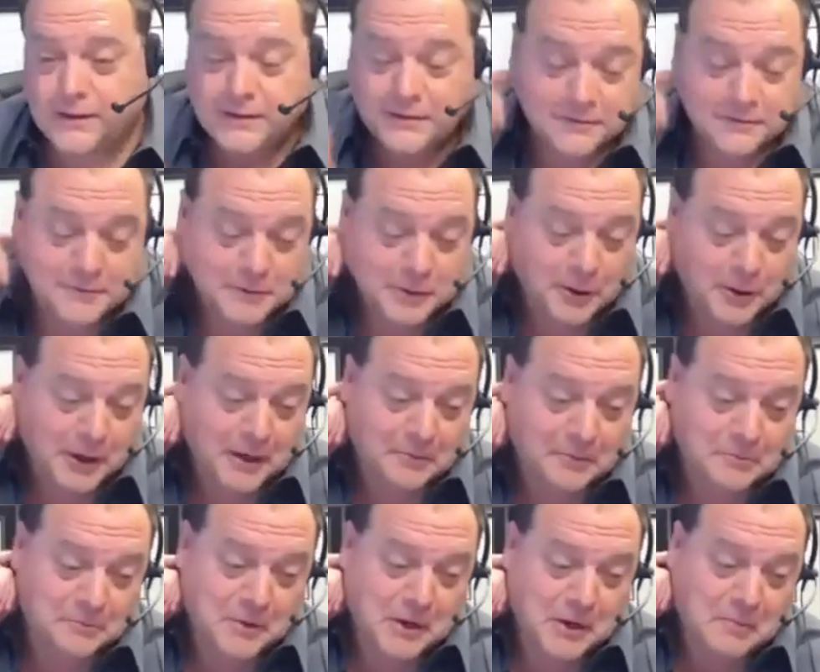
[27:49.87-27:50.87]
No,
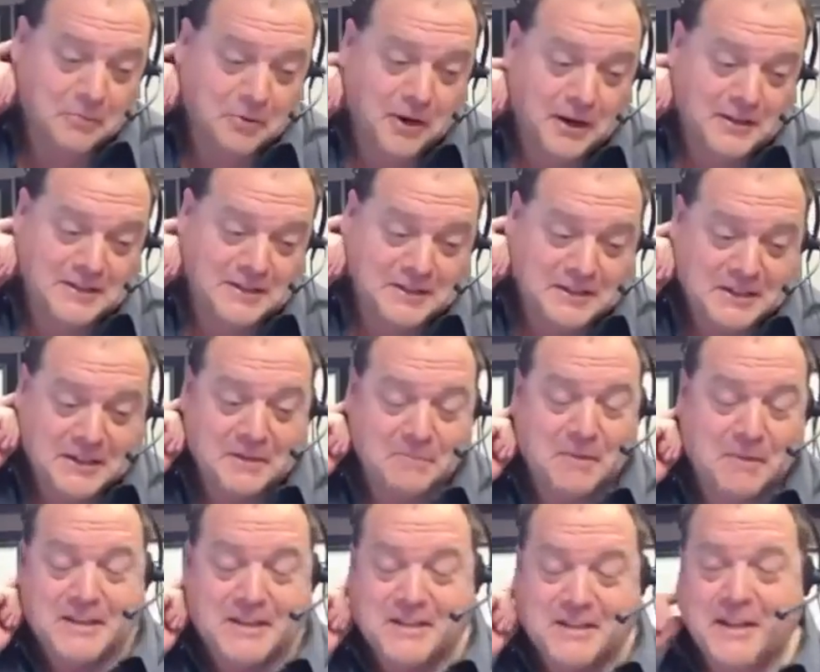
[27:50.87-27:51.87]
I'm I'm processing
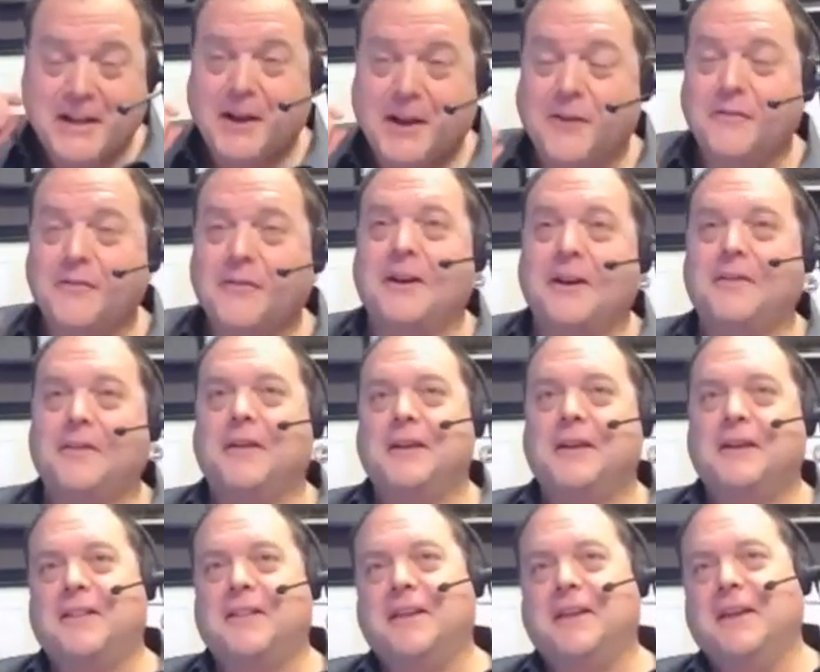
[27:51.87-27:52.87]
it myself, and I
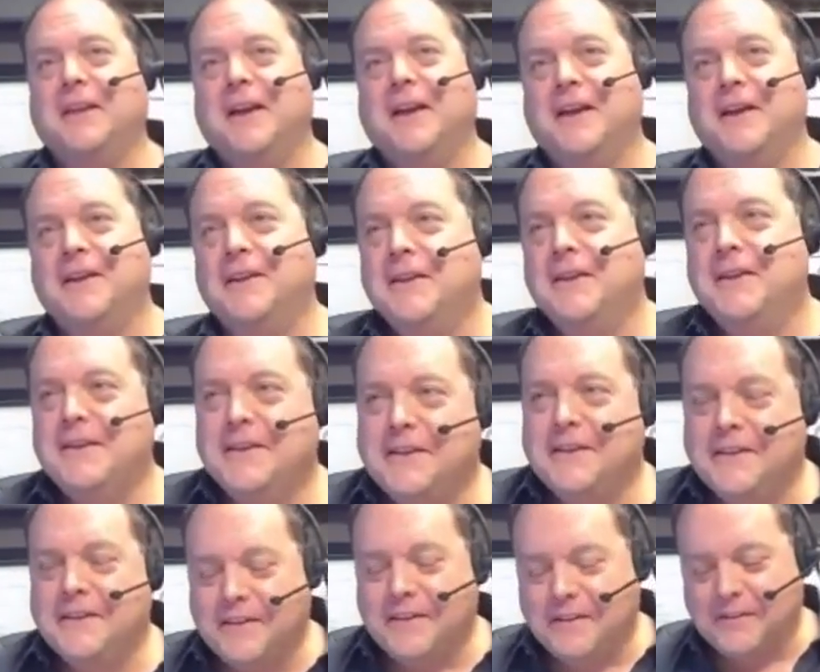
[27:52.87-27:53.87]
think the uh,
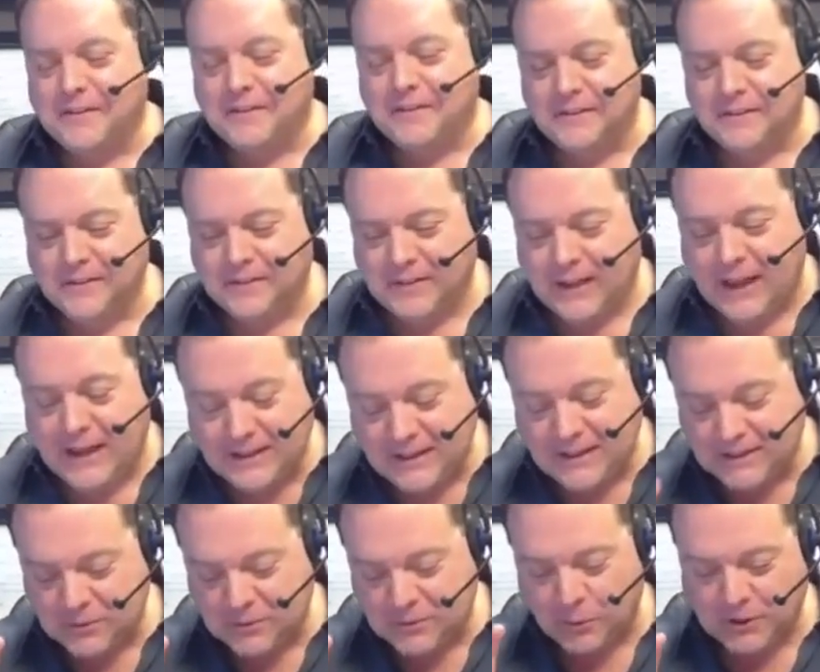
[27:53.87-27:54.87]
that
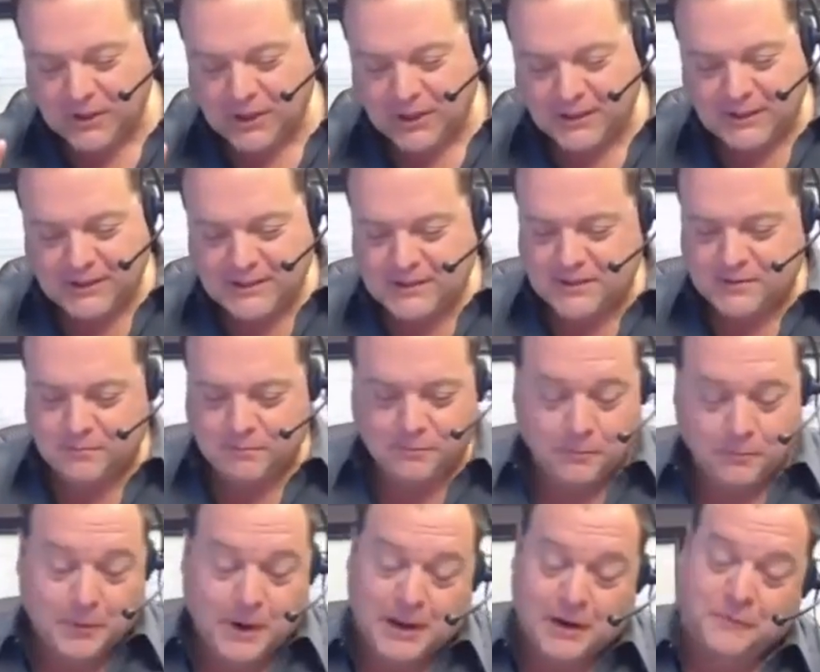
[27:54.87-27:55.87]
that's one thing that's
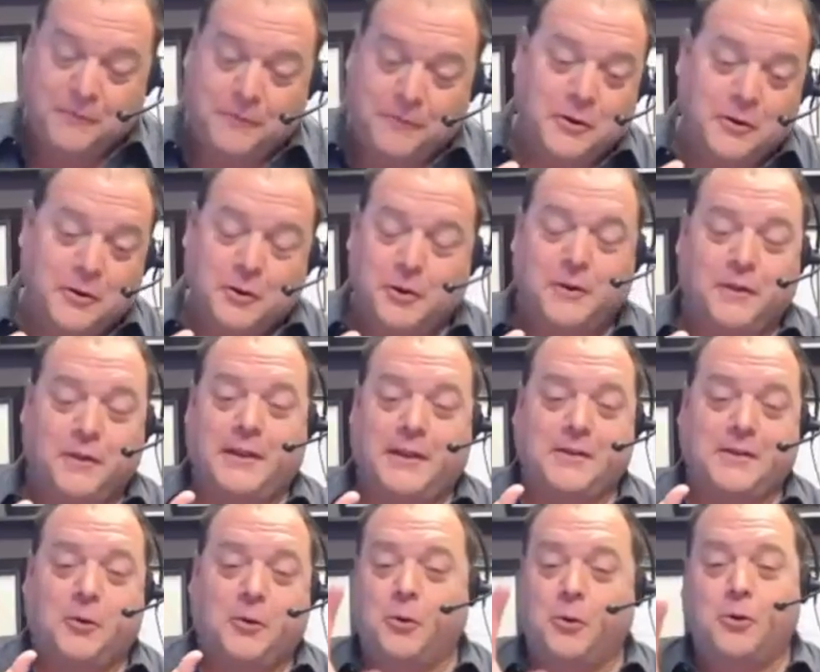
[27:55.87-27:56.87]
man, if you,
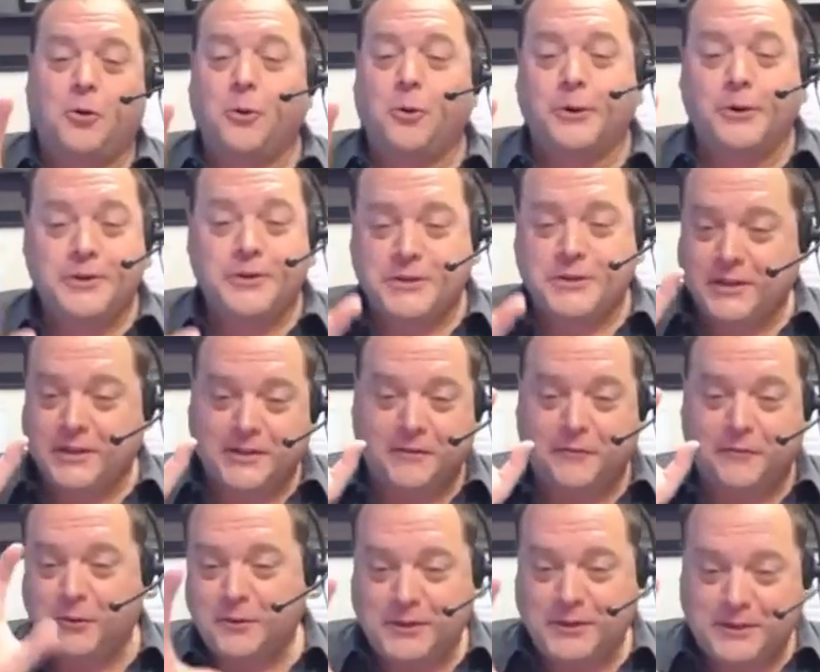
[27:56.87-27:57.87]
that's a whole course, and if you're